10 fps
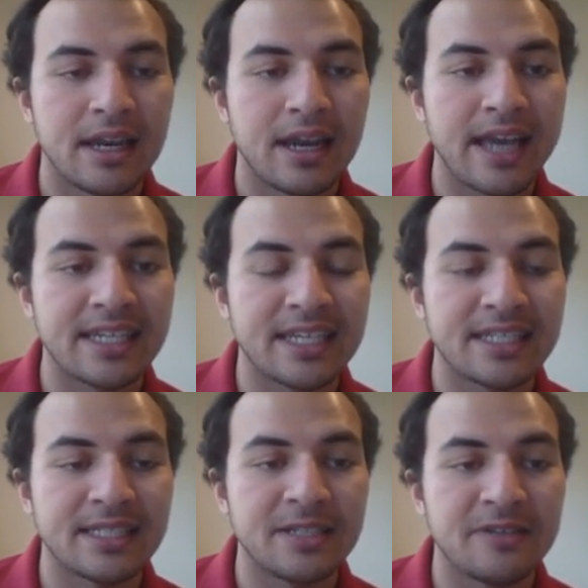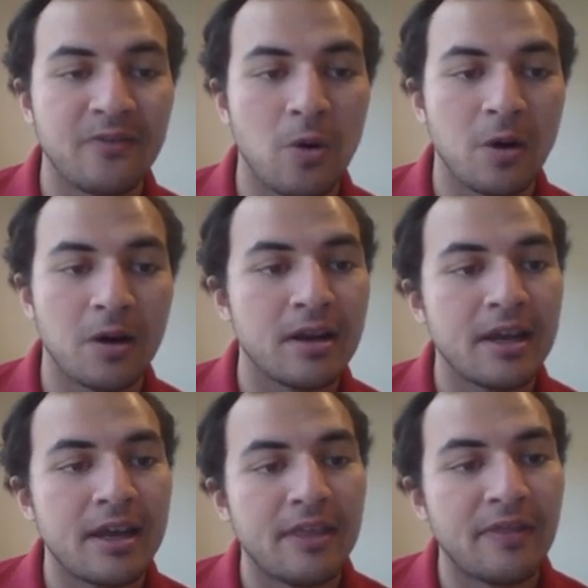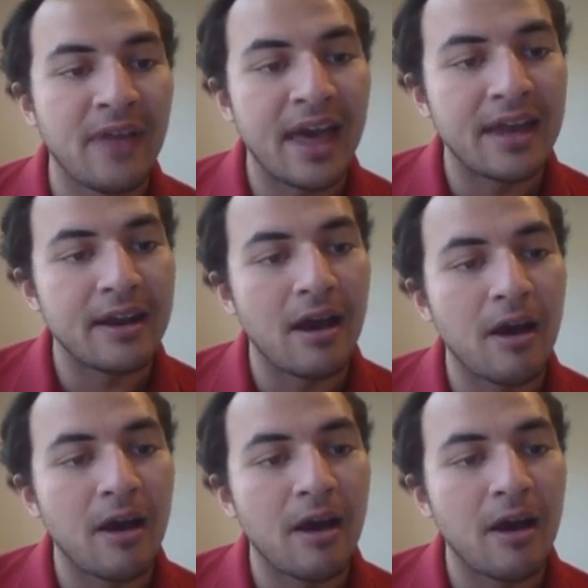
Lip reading: knight takes c4, that